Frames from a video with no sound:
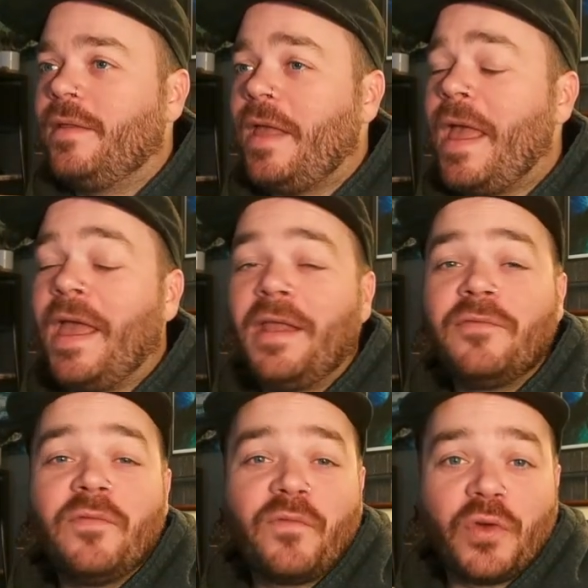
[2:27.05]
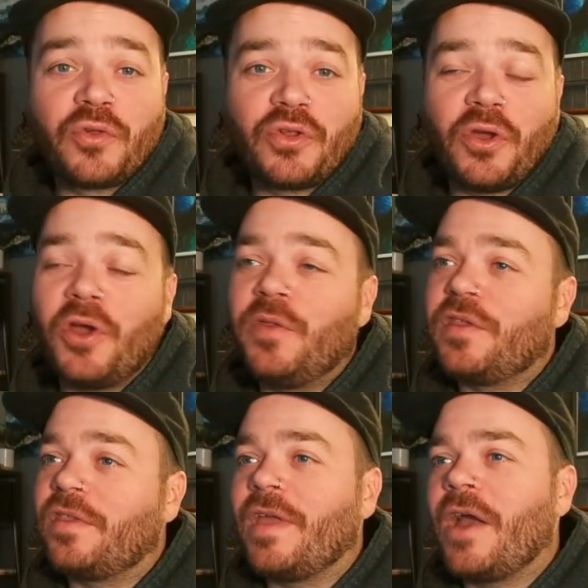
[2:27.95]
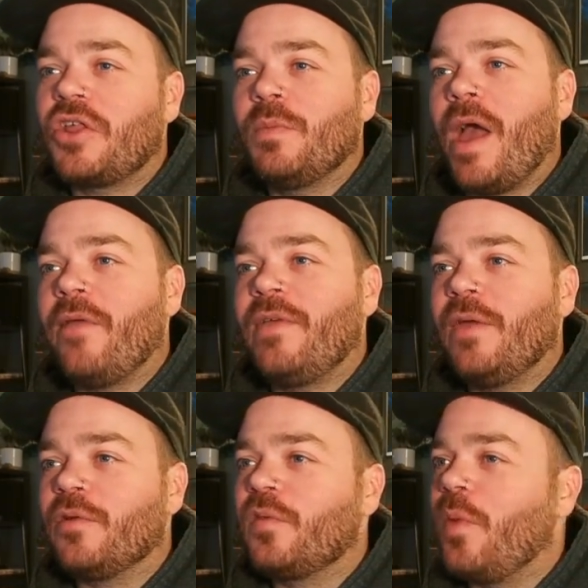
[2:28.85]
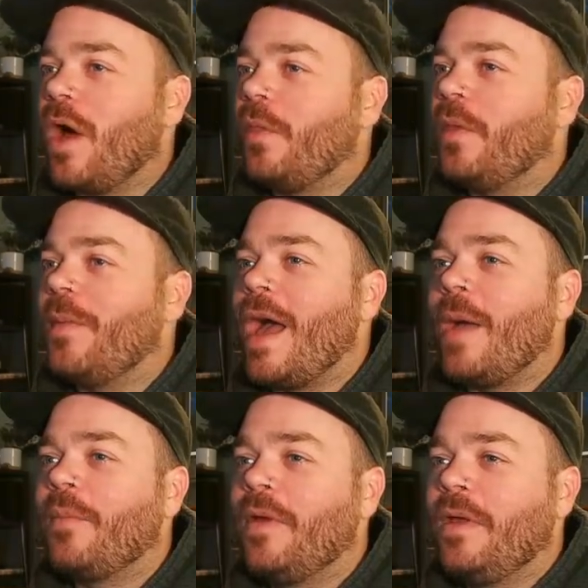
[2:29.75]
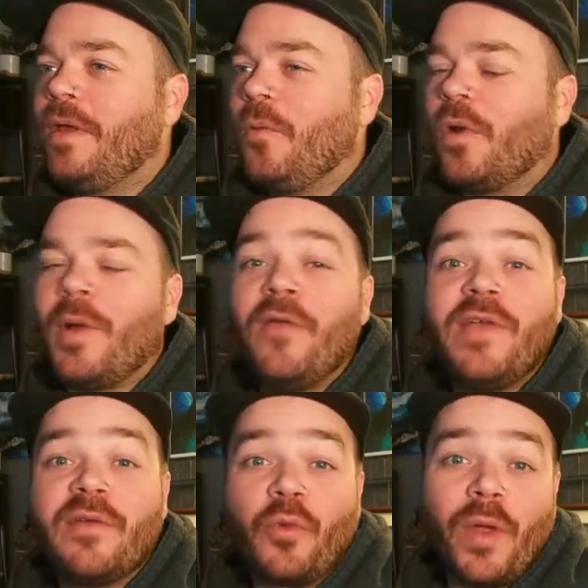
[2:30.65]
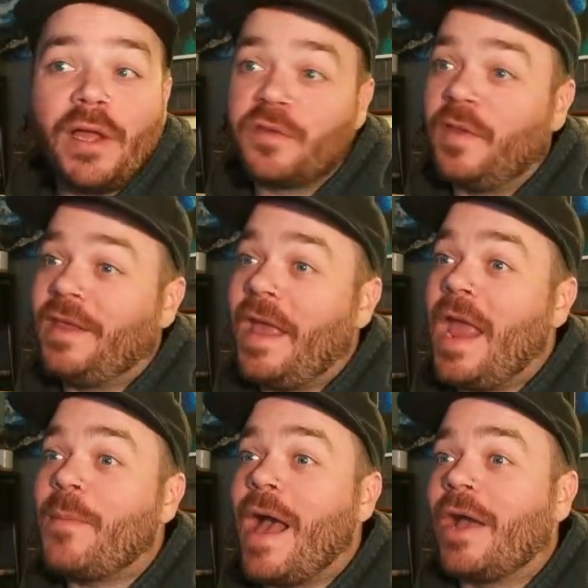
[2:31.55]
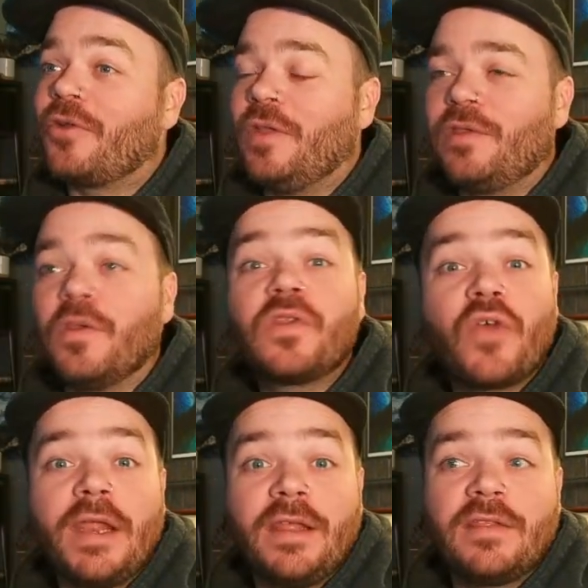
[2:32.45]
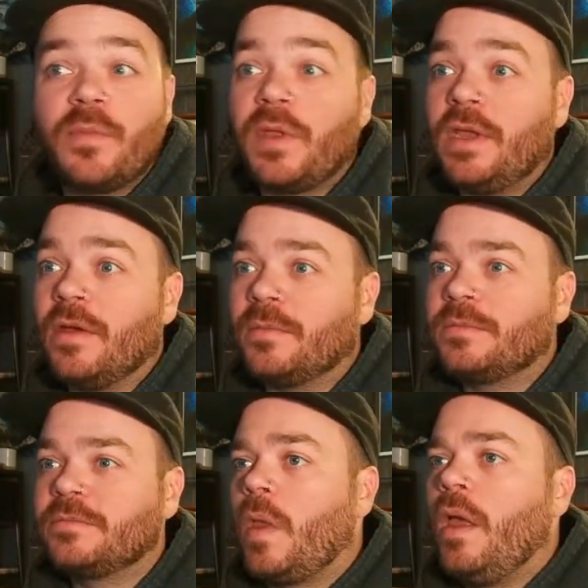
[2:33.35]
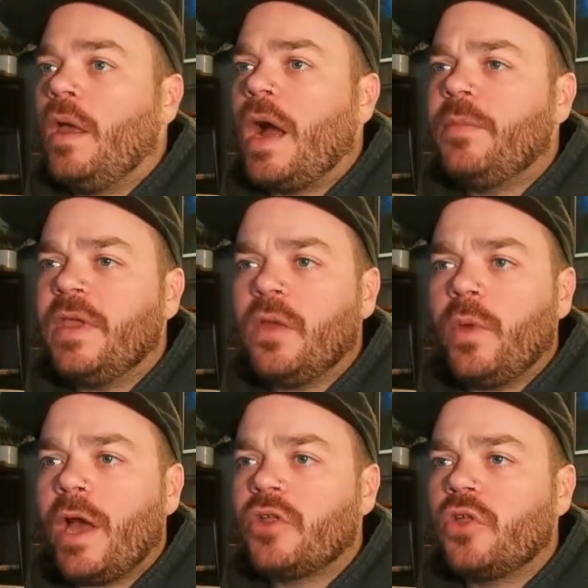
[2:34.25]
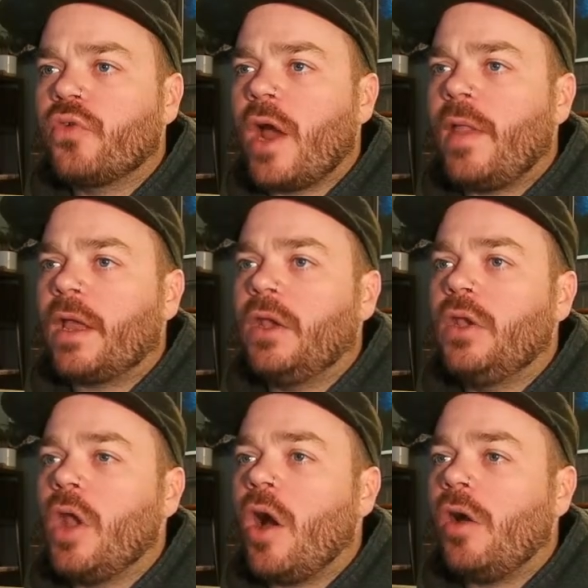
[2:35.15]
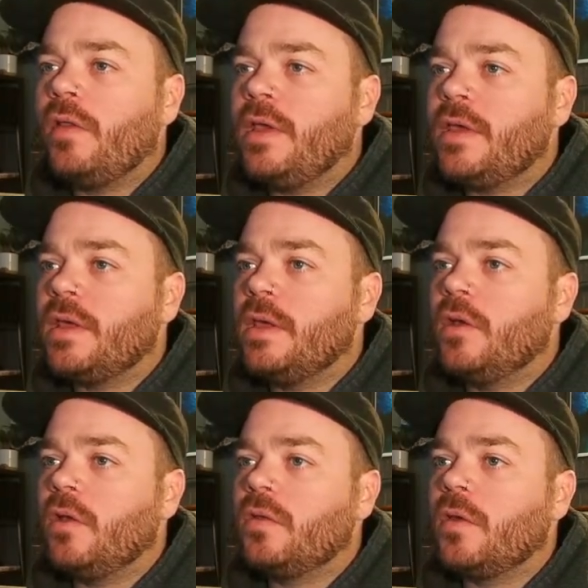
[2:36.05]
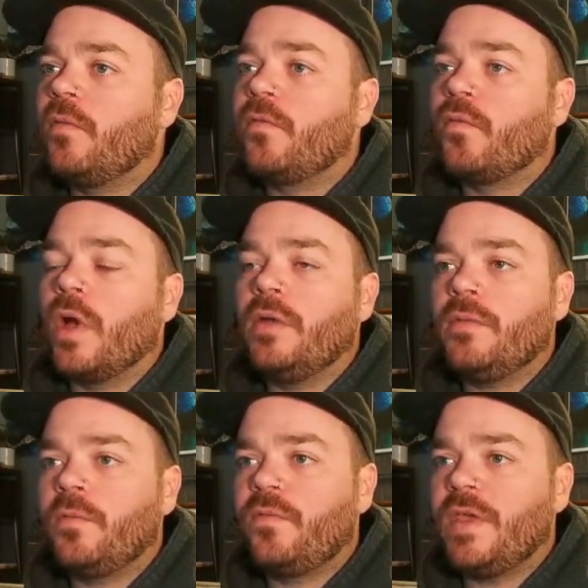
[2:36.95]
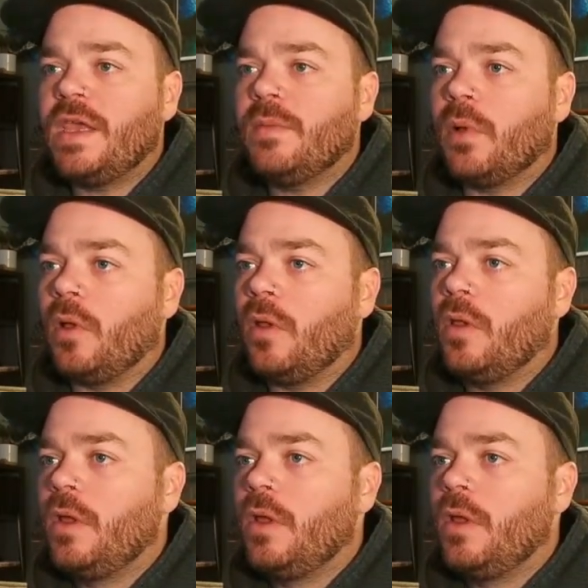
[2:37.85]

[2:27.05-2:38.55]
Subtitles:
And for sure, this is actually my favorite spot in the map. One of my favorite rails in the game, actually. So let's try to get something here. I'm thinking we actually try like a nollie heel to front feeble,